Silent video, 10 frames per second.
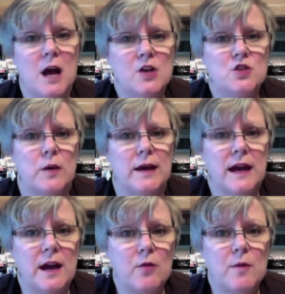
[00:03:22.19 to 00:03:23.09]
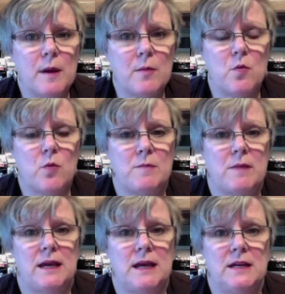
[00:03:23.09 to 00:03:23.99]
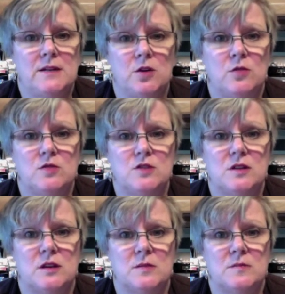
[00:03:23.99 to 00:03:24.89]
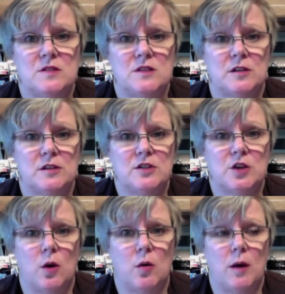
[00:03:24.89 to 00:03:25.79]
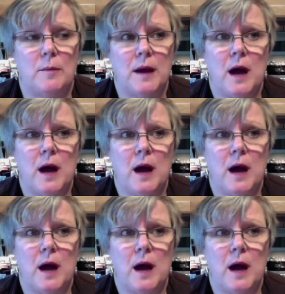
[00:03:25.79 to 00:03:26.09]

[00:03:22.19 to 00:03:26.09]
so I can't remember when my ketones um, started to go up.